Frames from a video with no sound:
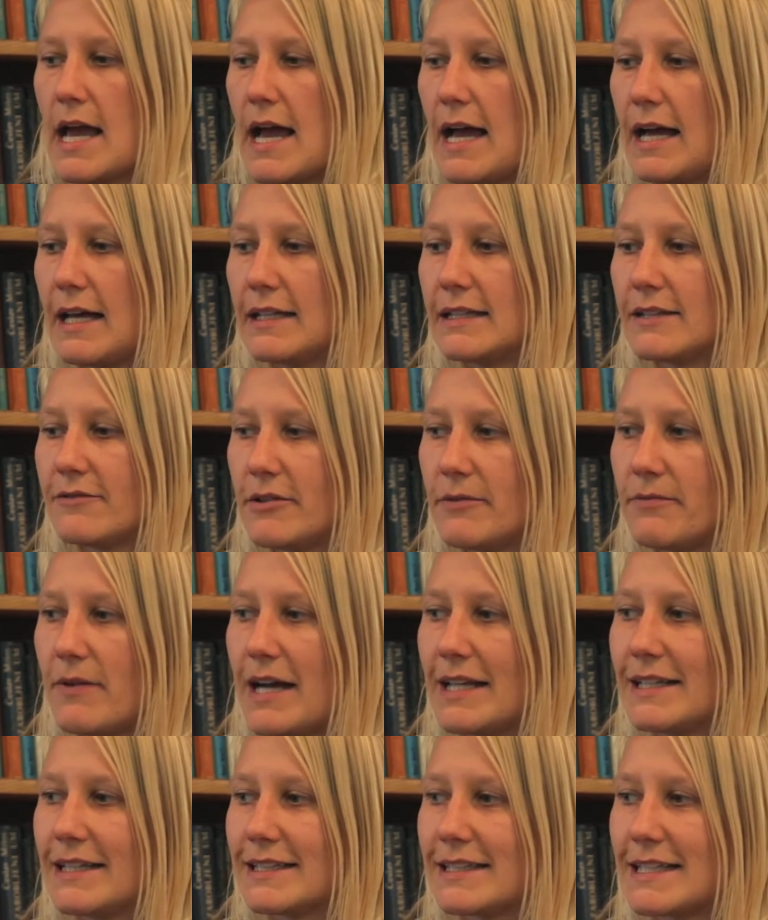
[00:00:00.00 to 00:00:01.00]
And we
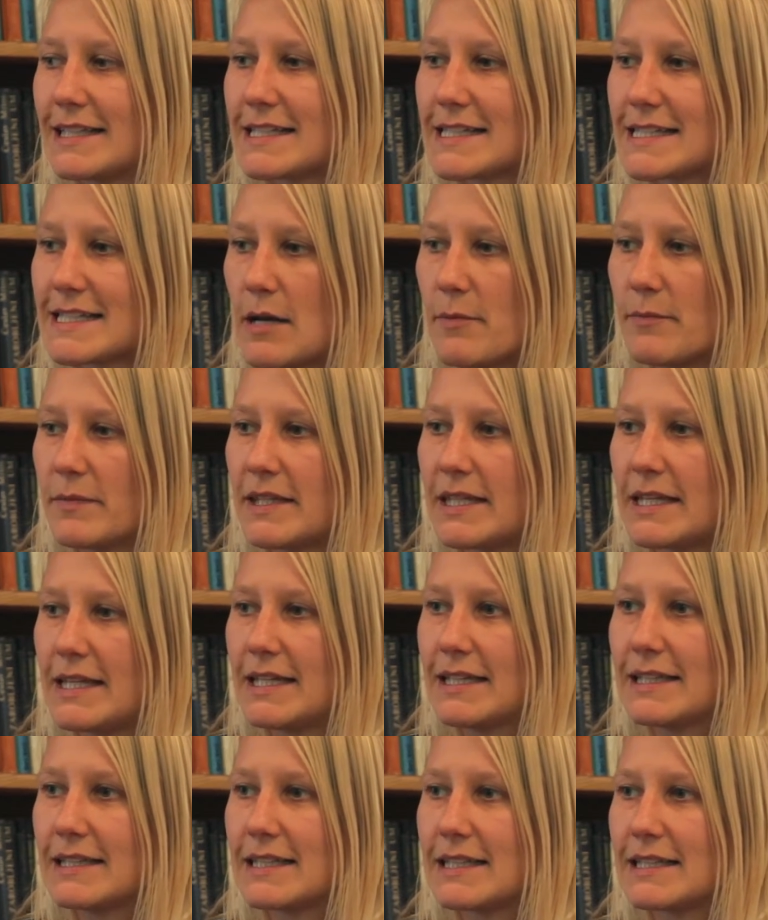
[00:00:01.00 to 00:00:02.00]
find that that's
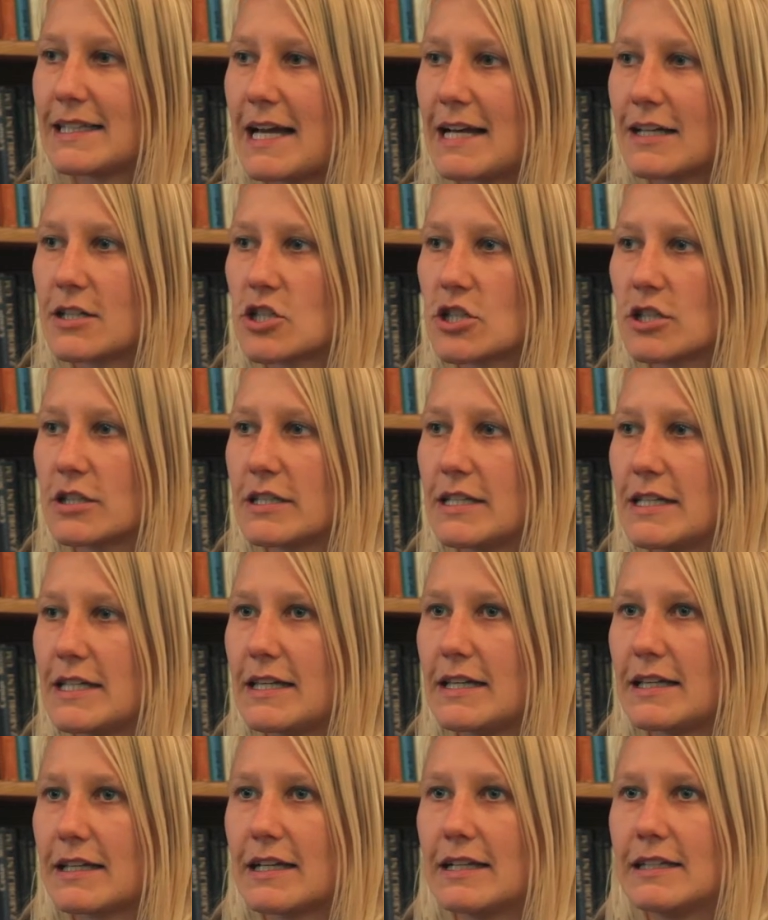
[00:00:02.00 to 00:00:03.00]
something that
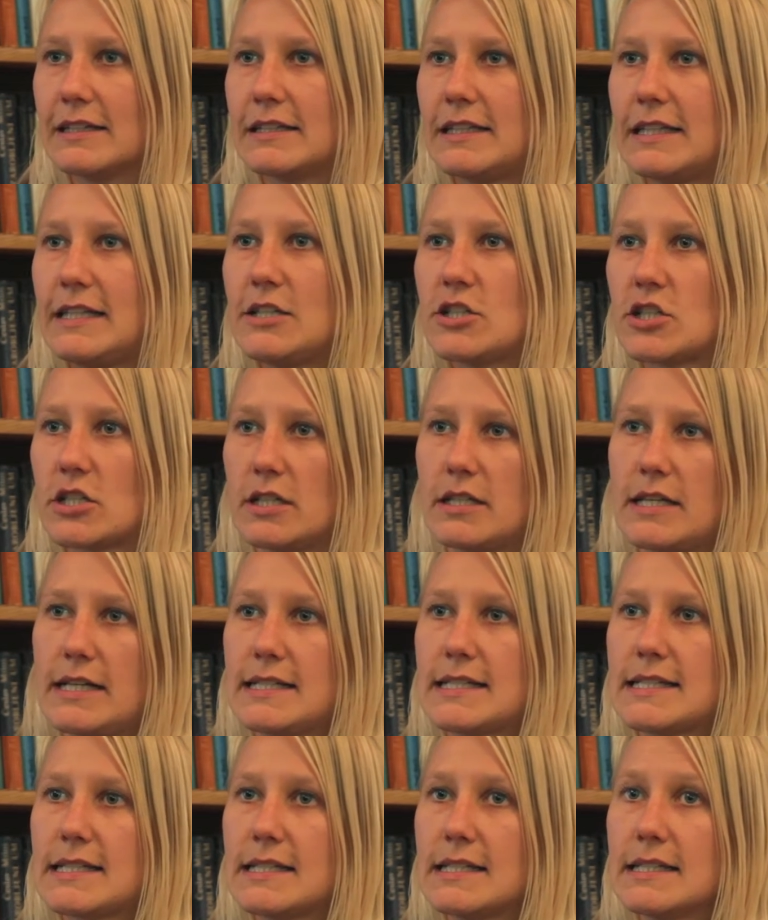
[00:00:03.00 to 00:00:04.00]
actually can teach
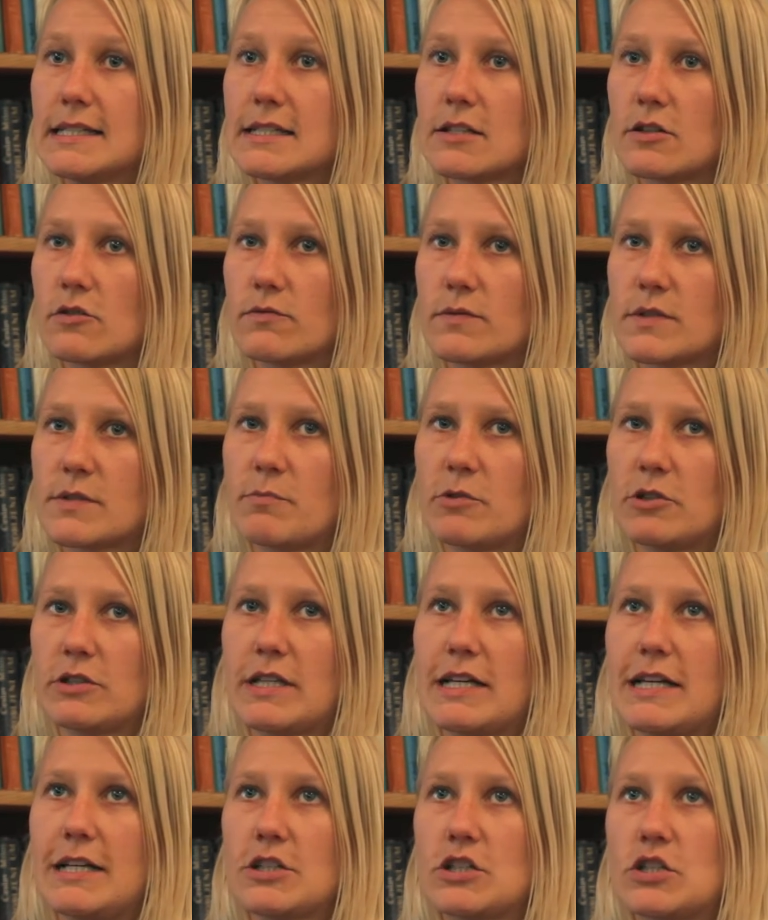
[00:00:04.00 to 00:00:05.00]
lessons of
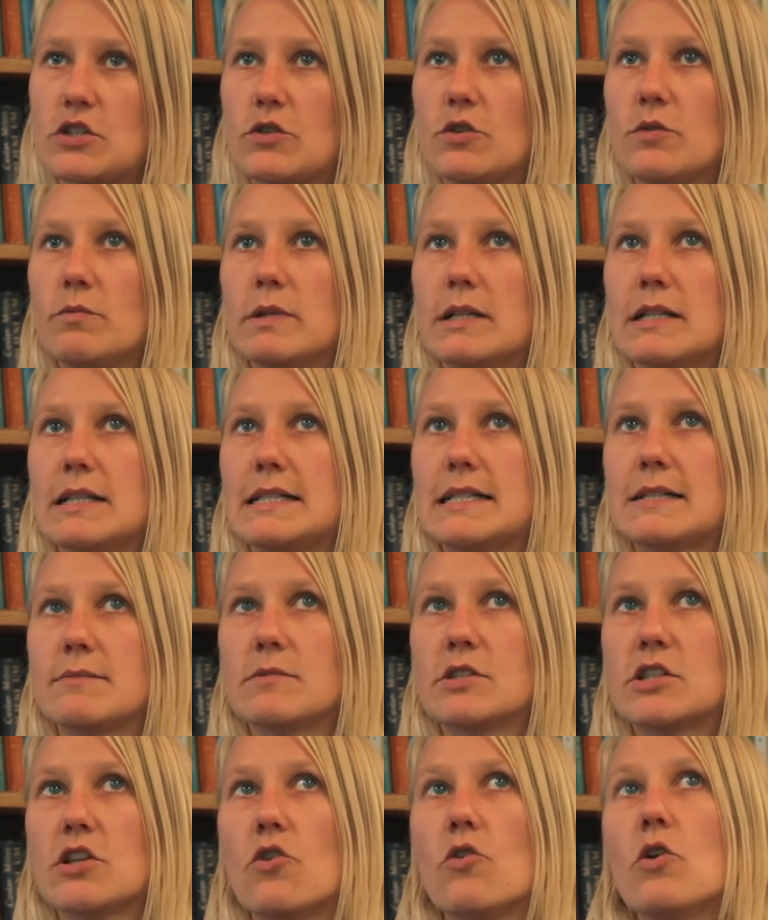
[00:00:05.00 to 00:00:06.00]
spontaneous
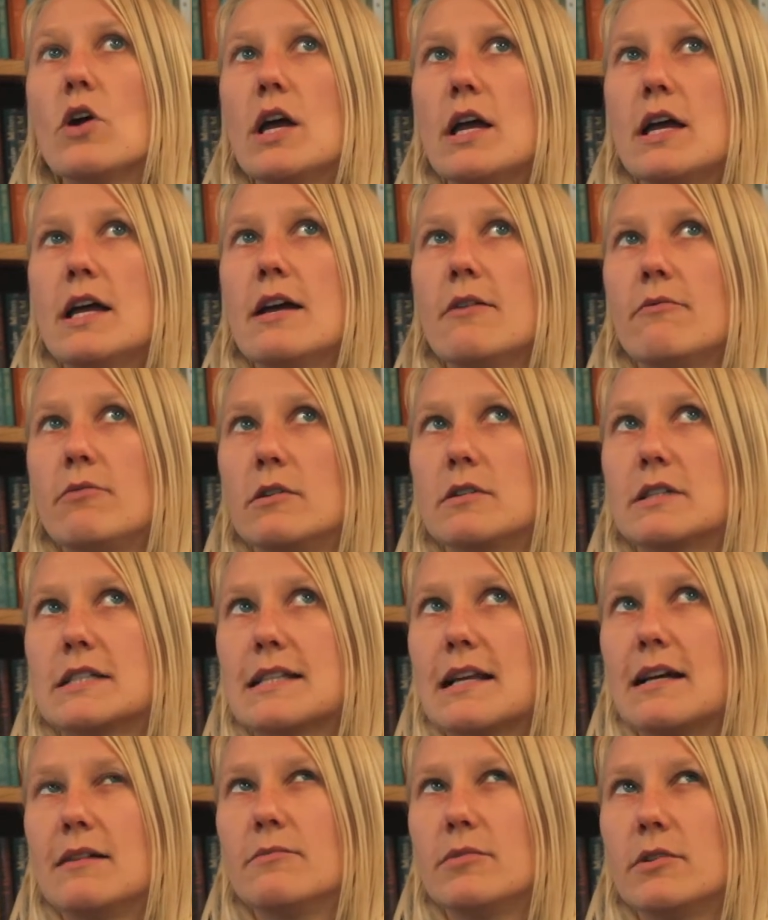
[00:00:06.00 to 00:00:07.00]
urbanism. So, for
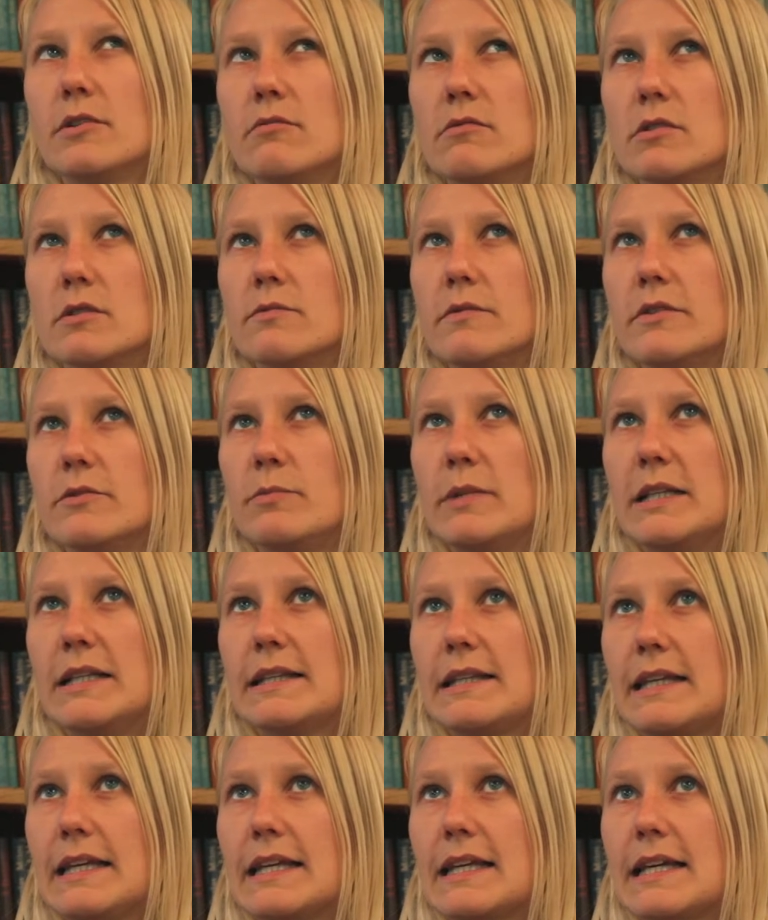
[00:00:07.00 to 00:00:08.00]
example, what we've been
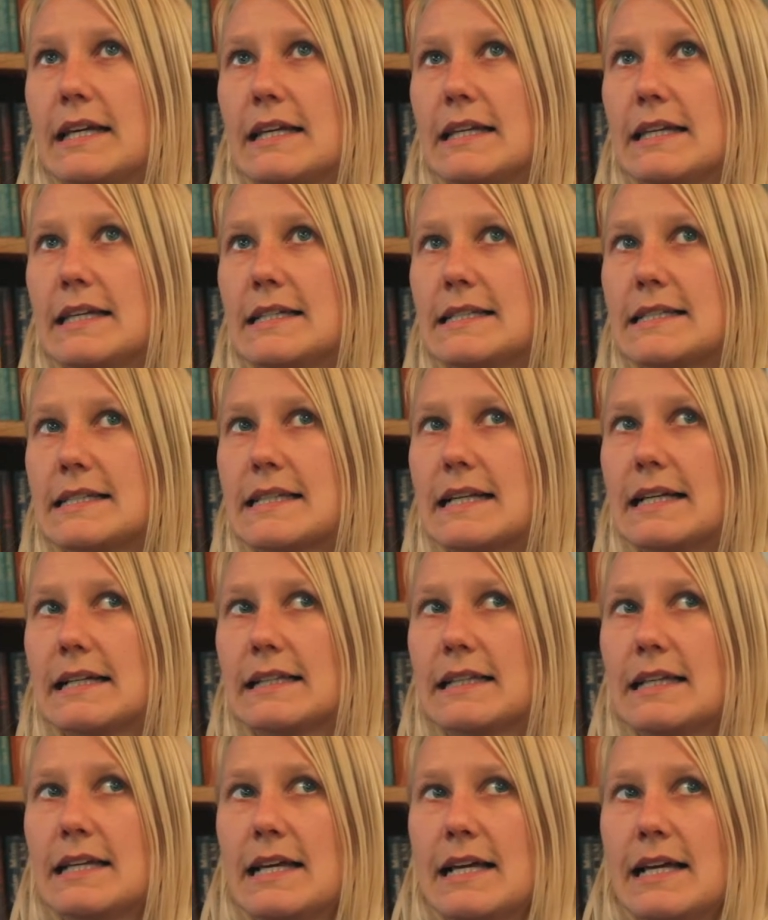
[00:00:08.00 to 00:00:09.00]
thinking is
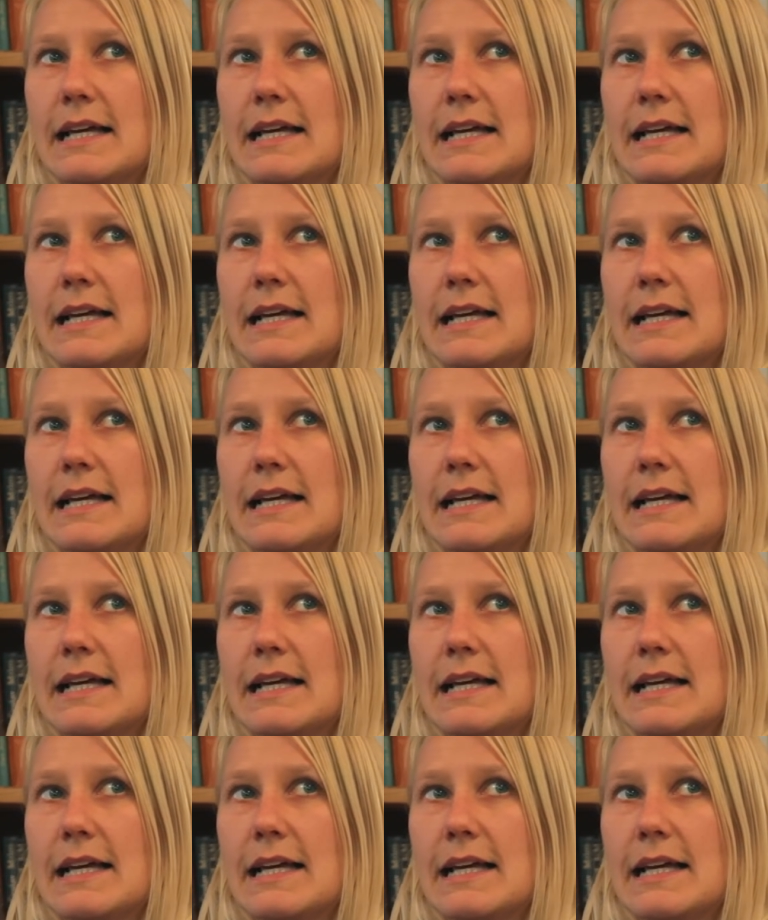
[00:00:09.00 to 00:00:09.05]
that,